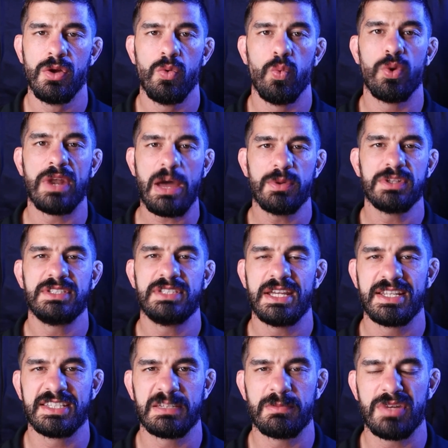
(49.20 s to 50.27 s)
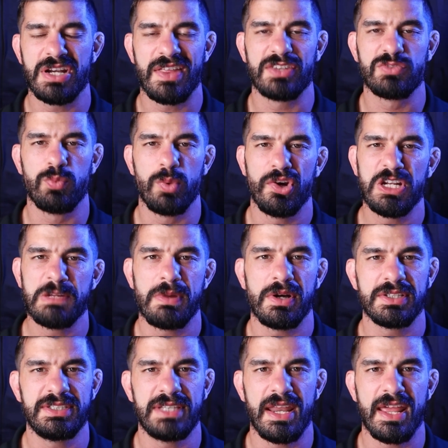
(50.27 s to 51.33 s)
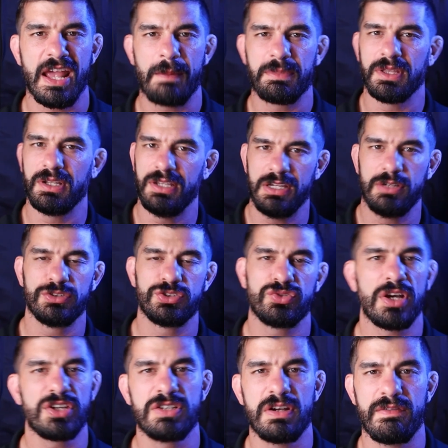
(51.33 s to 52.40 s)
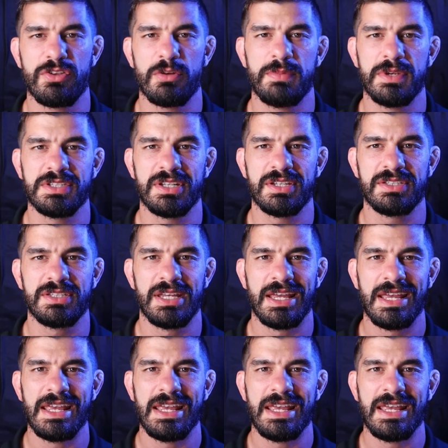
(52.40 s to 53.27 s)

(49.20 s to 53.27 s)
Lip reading: What I would say to somebody that's worried about setting up the legal structure of their business